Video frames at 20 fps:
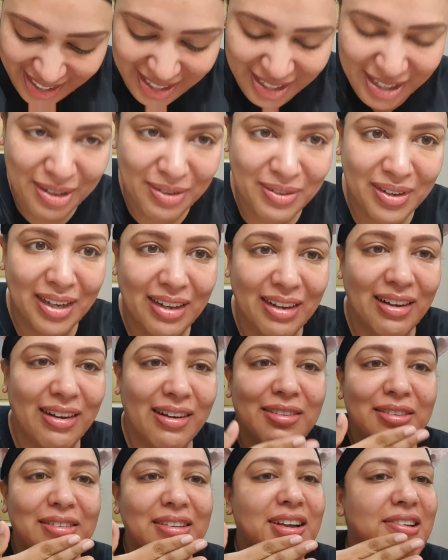Oh my god,
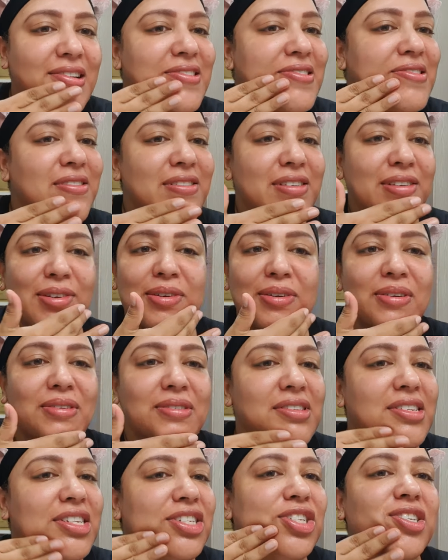you guys.
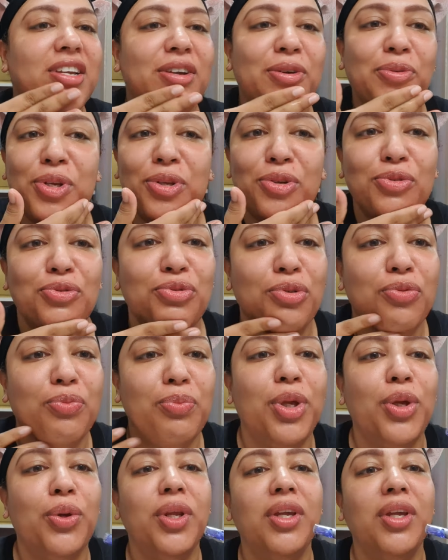The shit we do for beauty.